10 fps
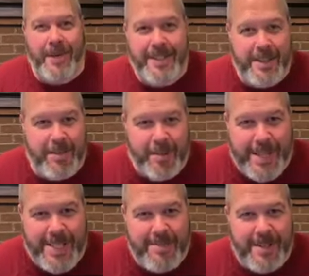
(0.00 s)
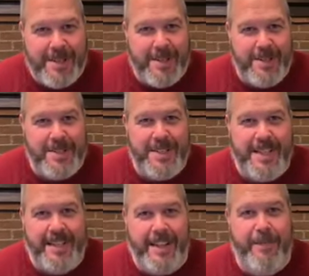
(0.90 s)
into depression because
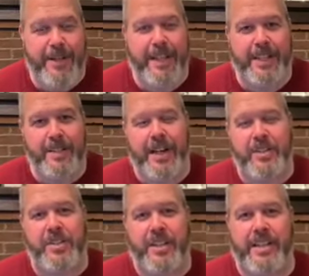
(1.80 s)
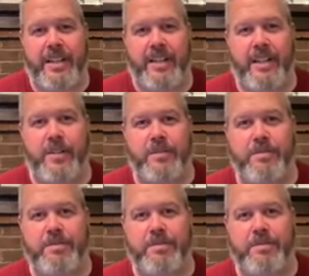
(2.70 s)
they feel like they're isolated and alone.